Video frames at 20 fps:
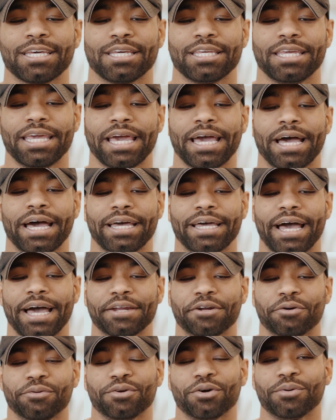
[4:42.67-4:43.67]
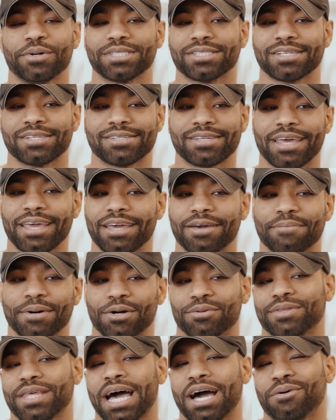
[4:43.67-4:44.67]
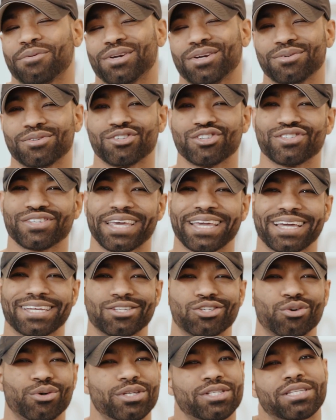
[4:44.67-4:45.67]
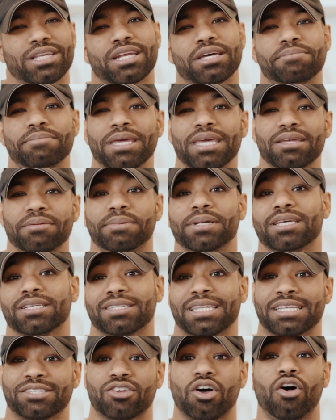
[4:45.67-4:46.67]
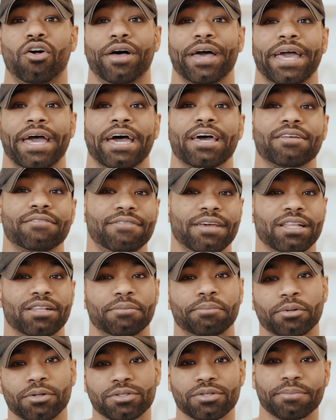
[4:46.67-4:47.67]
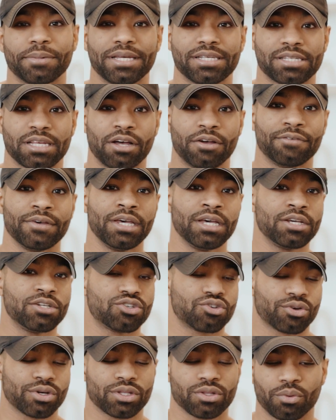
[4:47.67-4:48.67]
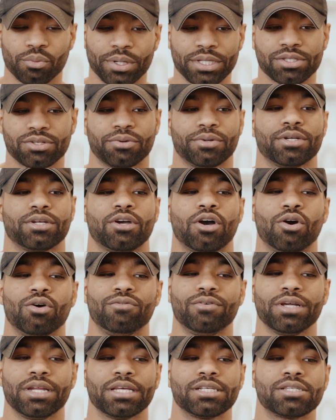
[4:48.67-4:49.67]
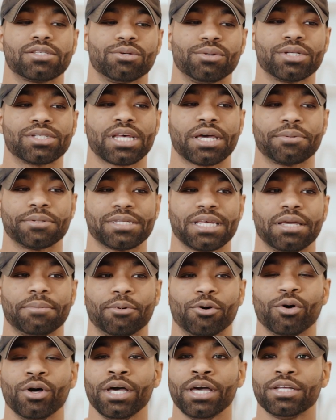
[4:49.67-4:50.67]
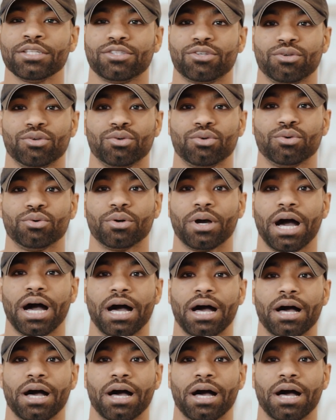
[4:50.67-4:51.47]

yeah, I don't know what to say about that one. It was just like a choice that I made because that's all I had available to myself during the winter and COVID. As soon as I was able to